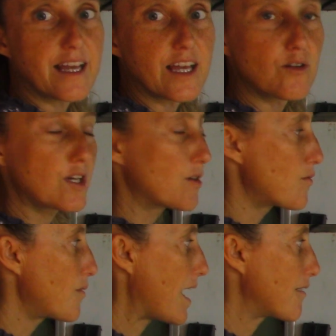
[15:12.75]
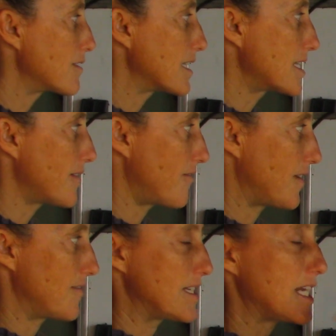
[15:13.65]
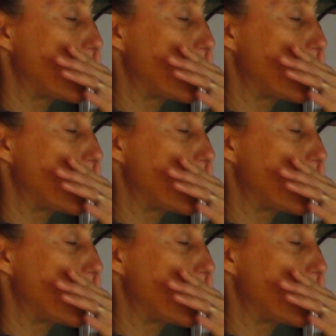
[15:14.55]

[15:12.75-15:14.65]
you can round it to 50.